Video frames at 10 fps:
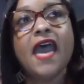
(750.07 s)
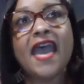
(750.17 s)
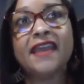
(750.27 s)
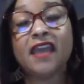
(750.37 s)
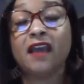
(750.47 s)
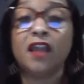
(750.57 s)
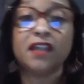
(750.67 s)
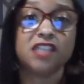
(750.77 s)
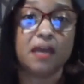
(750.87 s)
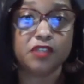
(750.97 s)
And a lot
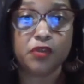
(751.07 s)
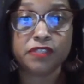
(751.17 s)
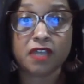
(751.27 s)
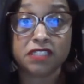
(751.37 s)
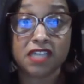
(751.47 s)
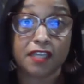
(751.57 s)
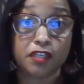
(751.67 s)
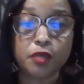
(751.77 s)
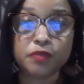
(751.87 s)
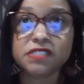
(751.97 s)
of times it goes
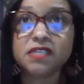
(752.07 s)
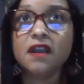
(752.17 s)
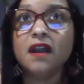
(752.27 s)
undiagnosed.